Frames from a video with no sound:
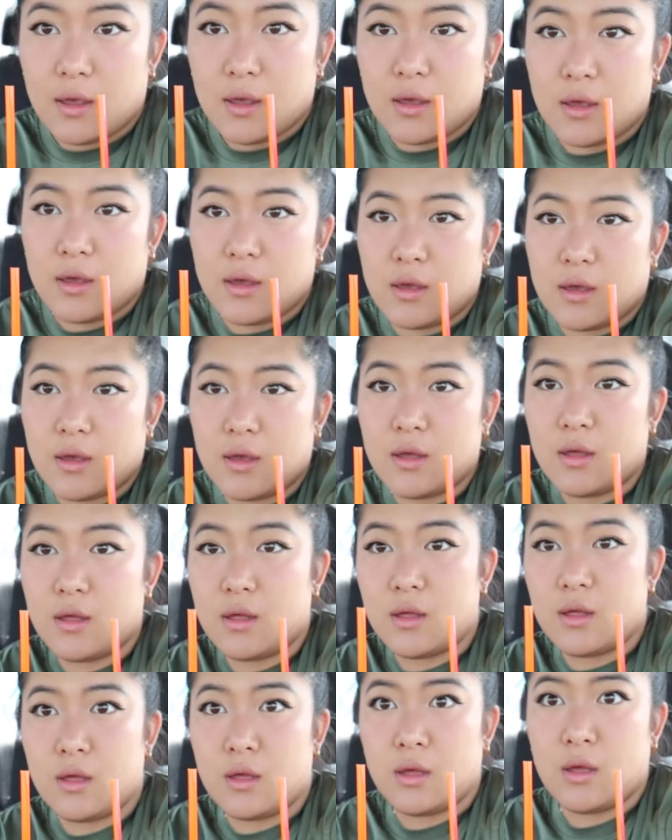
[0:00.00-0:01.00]

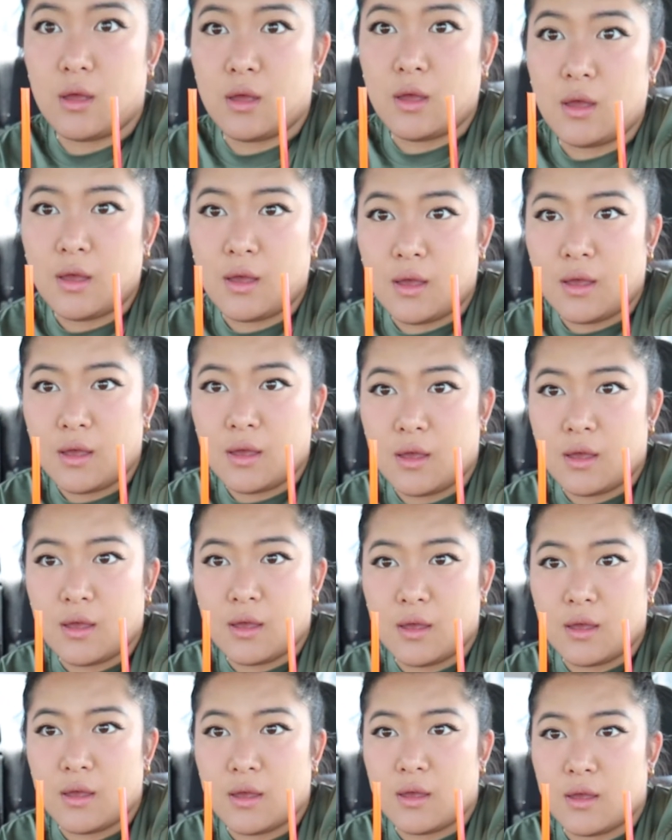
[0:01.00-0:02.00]

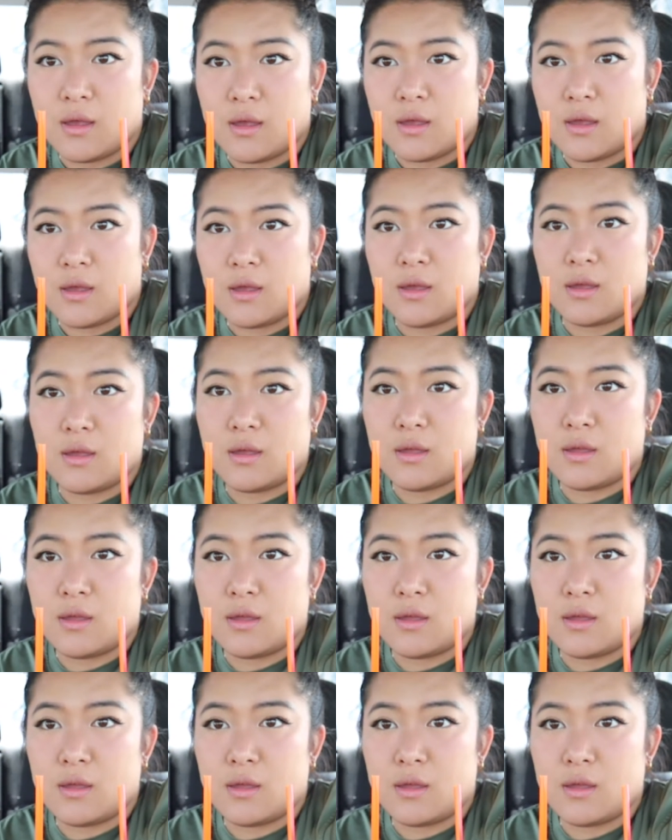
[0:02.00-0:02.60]
(no one is talking)